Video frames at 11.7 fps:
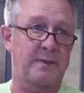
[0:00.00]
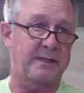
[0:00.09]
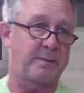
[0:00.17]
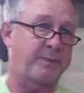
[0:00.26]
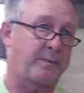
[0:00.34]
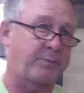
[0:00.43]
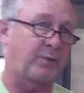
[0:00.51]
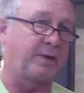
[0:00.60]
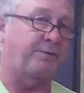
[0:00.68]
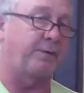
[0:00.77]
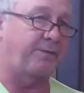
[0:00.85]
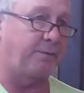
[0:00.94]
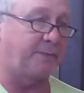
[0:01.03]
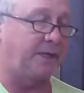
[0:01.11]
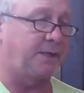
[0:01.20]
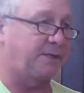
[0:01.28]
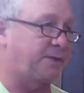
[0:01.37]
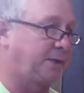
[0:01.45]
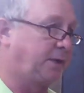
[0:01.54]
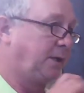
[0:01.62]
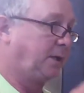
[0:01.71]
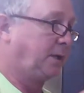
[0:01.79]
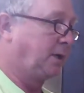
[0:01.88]
let the pump run for a few minutes,
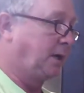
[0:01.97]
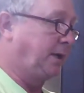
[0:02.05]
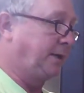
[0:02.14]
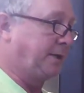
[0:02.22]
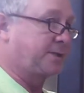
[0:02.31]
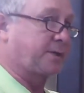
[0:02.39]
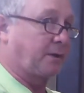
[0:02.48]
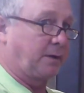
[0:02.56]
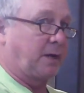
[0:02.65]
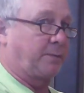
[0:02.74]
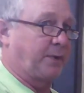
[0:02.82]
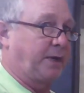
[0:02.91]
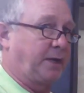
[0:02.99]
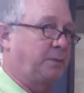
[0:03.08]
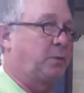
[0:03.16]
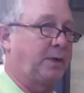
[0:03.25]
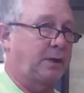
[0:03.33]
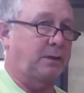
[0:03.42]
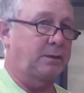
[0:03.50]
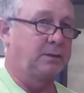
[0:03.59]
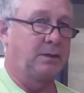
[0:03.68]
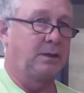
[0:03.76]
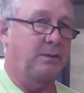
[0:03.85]
and then start operating a boiler.
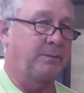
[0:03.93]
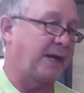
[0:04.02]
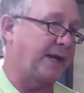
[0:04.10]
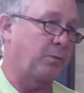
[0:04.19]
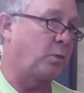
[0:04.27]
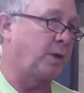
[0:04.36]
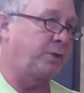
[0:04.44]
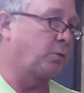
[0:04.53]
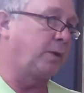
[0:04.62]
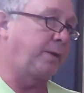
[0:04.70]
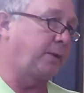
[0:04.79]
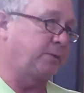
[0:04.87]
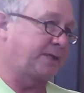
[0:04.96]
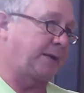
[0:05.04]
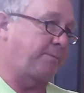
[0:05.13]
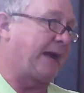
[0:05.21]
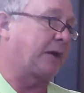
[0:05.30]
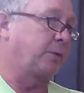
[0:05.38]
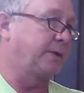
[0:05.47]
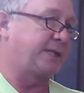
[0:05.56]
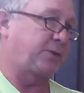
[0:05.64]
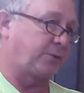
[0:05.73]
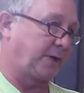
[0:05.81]
I had one to where it was like backwards.
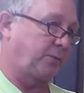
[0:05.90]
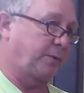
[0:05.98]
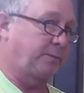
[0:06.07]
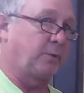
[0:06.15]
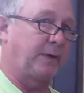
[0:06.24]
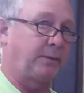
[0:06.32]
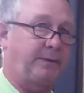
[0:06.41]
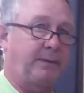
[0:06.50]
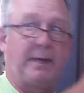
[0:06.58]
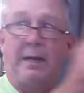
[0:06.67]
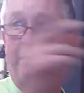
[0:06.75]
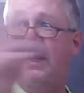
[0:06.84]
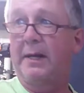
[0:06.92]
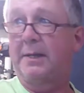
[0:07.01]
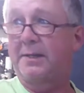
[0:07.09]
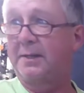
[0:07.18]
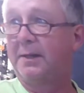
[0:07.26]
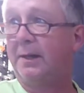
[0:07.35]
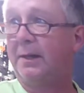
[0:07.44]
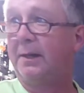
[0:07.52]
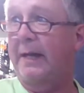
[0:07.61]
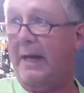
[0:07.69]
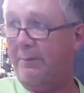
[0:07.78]
They tried, well, EPS.
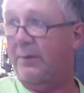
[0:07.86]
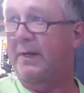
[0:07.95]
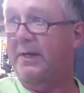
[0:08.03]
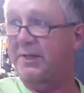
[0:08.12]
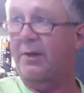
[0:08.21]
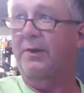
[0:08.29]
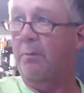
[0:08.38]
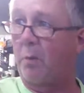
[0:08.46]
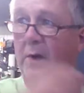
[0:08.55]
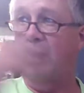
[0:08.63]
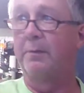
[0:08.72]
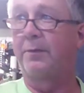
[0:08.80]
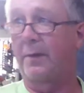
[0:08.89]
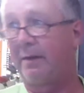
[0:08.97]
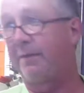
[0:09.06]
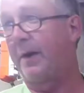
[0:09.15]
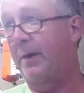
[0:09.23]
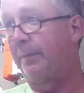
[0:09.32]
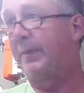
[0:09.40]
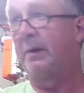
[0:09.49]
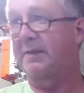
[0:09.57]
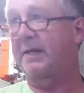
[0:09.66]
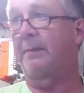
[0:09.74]
They kept trying to start the boiler before they fired the
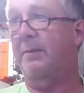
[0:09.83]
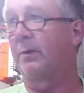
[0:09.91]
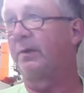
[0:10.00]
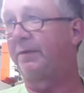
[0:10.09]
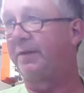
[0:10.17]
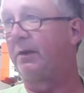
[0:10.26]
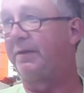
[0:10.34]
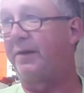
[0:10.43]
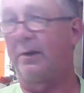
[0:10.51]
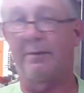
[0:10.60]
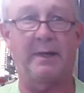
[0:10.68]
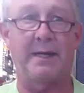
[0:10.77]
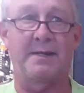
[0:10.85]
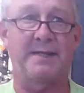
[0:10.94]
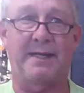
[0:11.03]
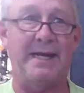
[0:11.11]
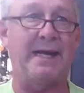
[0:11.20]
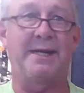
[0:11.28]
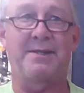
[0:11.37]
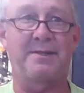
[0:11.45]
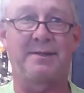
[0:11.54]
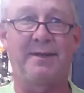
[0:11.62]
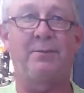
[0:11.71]
pumps, kept going to flow fault. And I said,
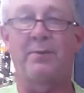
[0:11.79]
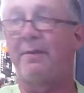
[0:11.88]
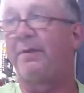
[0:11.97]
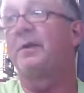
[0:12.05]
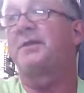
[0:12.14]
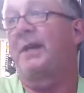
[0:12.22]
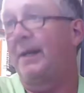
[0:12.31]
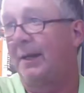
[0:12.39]
guys, reverse it.